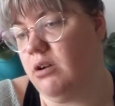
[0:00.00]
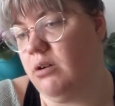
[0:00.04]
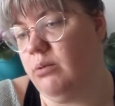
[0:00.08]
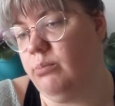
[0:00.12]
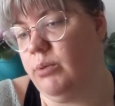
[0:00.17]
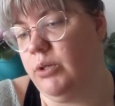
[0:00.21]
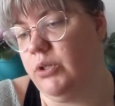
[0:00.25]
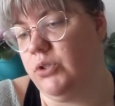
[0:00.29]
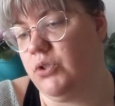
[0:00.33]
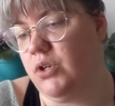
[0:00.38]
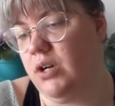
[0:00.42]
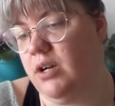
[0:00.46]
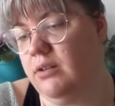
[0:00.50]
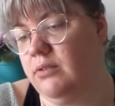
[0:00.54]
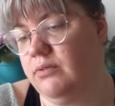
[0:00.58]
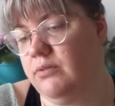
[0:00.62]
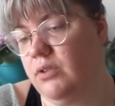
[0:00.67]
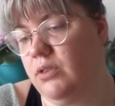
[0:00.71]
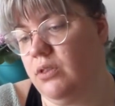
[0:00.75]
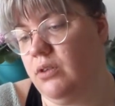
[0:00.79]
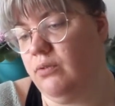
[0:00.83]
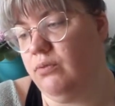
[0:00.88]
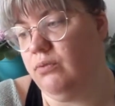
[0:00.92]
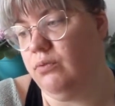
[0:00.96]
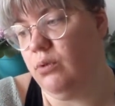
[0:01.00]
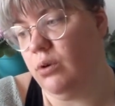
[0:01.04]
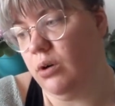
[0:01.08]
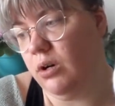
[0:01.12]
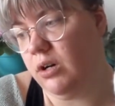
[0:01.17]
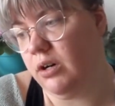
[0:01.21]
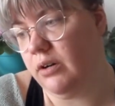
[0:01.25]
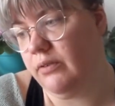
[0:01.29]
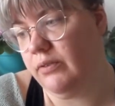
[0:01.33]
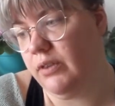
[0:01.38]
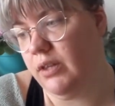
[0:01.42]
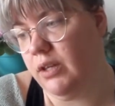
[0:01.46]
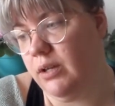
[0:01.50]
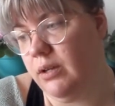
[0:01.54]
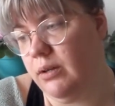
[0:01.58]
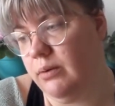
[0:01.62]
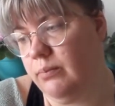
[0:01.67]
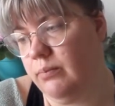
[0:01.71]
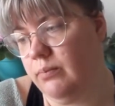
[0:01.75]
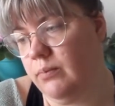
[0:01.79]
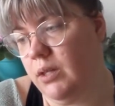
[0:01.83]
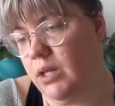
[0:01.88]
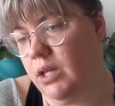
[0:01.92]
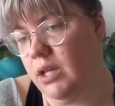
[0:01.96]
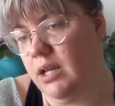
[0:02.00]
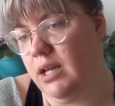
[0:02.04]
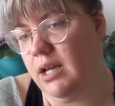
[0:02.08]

combo draft the 4 of them.